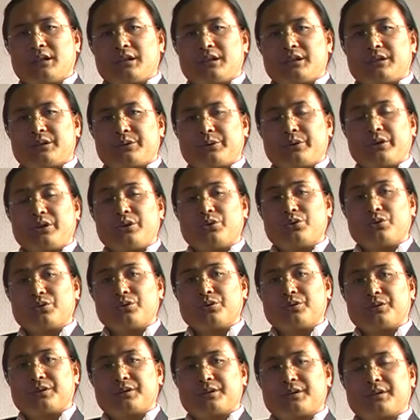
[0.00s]
3
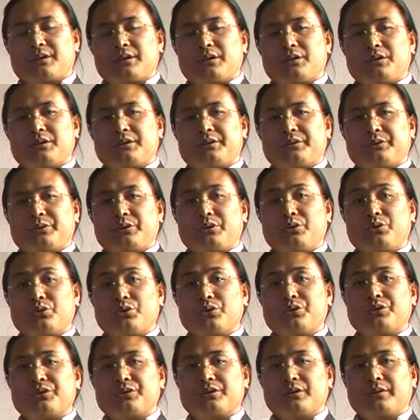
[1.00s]
roots
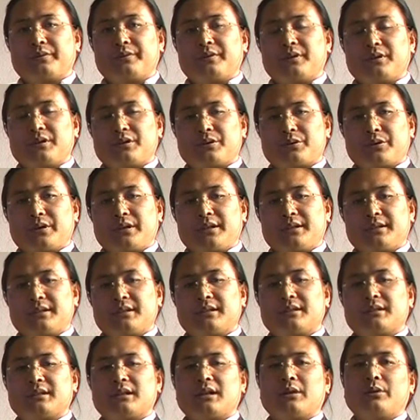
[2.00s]
of the trees,
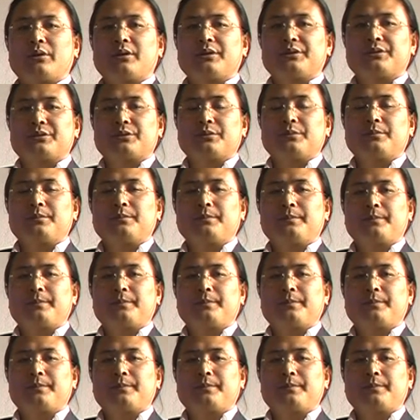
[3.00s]
Tsawasun.